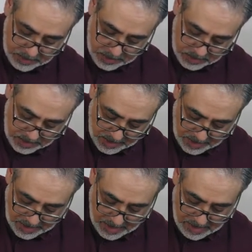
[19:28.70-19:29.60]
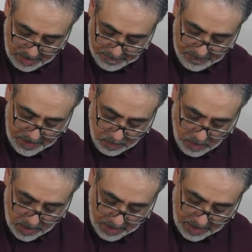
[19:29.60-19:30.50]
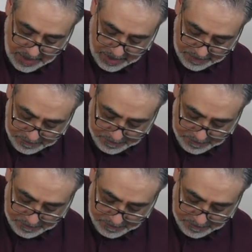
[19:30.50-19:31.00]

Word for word: Just carefully work it in.